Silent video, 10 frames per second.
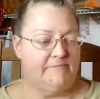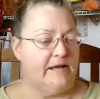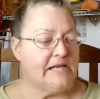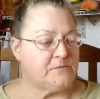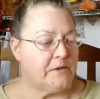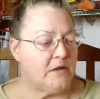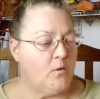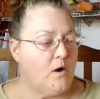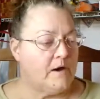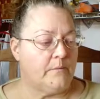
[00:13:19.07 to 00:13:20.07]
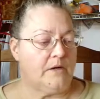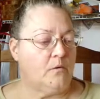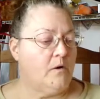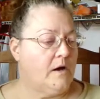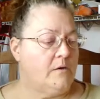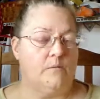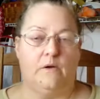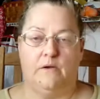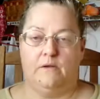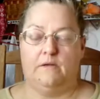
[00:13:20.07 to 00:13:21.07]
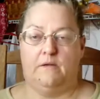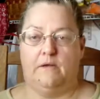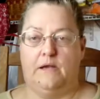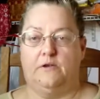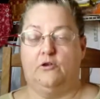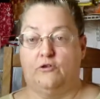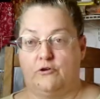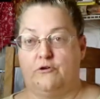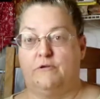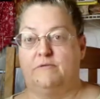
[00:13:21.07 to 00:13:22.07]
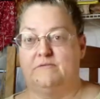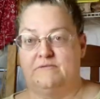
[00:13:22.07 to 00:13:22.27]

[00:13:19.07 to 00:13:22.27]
As we go on and we go on and you learn,